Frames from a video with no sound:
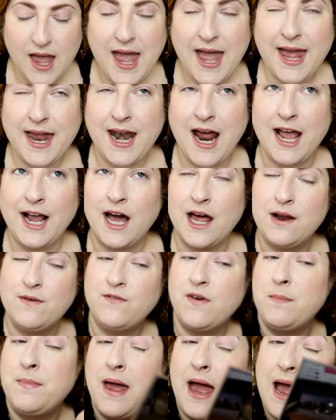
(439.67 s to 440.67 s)
And I got him
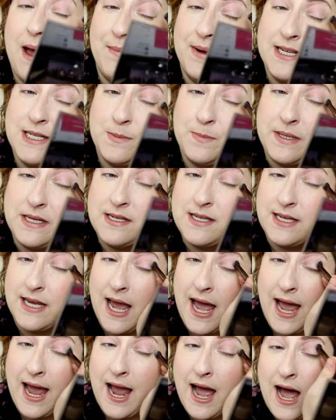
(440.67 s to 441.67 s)
from the
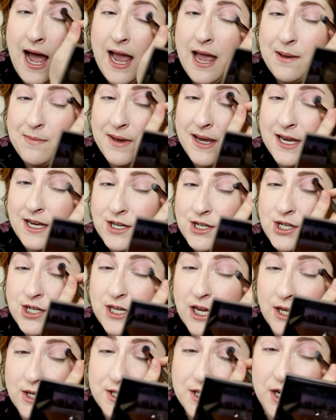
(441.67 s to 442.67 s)
MSPCA. I am a
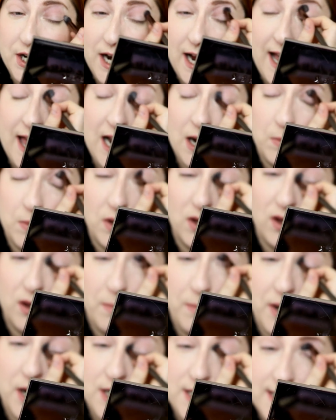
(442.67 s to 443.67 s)
shelter animal
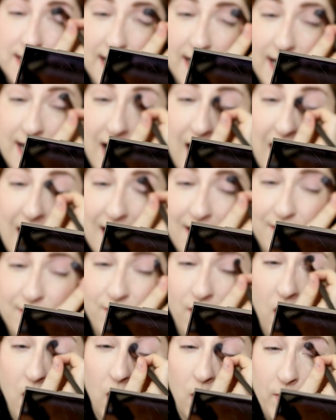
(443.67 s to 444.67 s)
person. I've
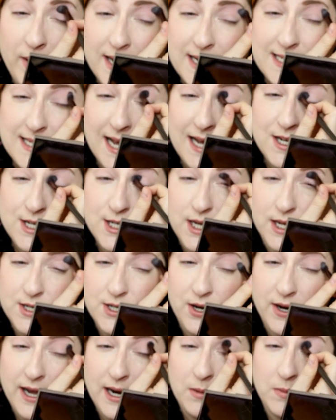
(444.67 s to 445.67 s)
always had
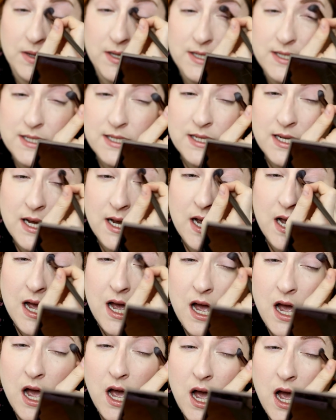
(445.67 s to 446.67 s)
shelter animals.
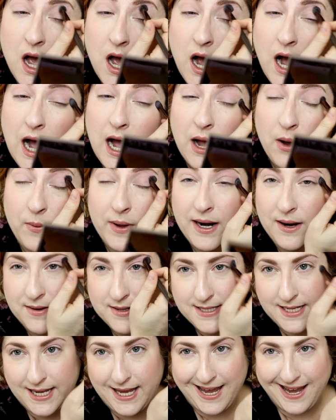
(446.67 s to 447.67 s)
Uh, when I
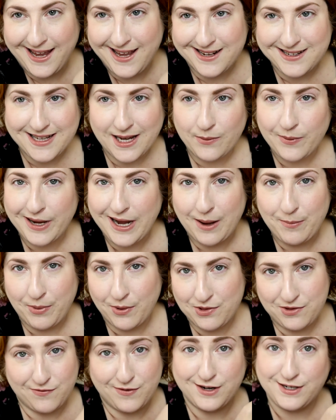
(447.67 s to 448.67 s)
was a kid, like we got
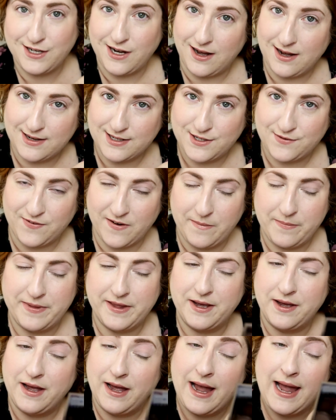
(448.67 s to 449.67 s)
both of our dogs from
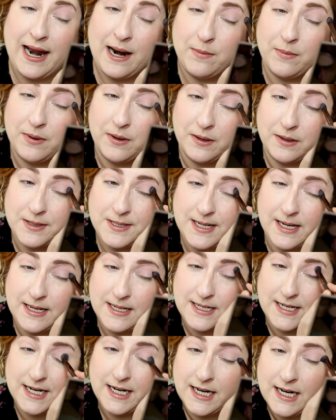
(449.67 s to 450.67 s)
the animal
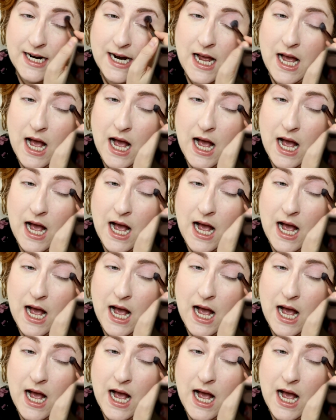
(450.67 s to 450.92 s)
shelter.